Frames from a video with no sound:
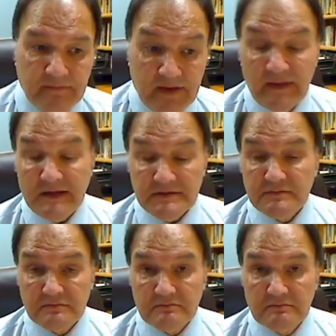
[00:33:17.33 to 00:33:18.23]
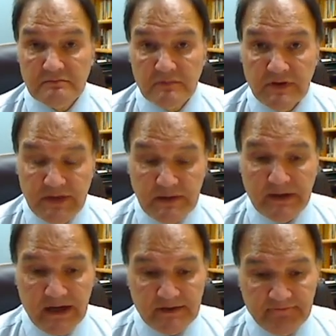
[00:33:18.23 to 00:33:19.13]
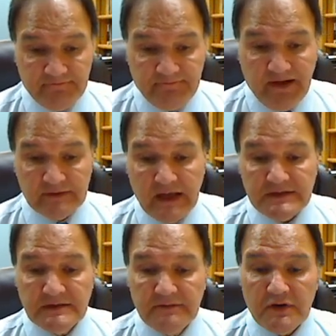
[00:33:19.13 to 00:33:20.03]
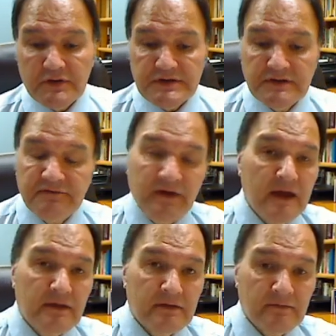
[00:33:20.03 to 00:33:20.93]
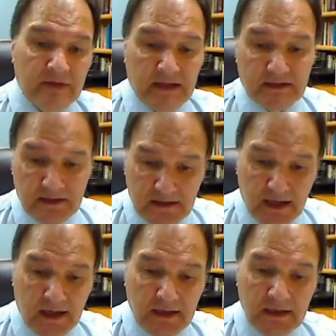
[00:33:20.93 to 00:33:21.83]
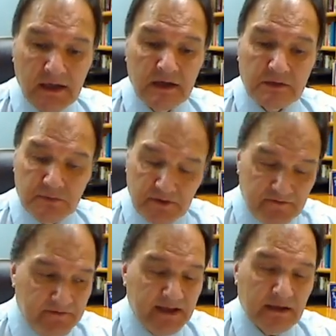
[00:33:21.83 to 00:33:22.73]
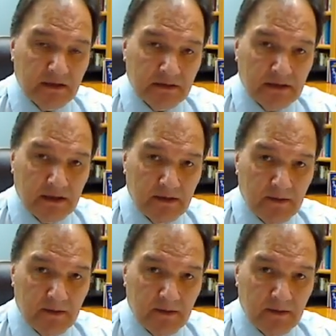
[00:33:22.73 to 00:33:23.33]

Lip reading: And that's, when you think about it, the foundation of the Christian faith, that God revealed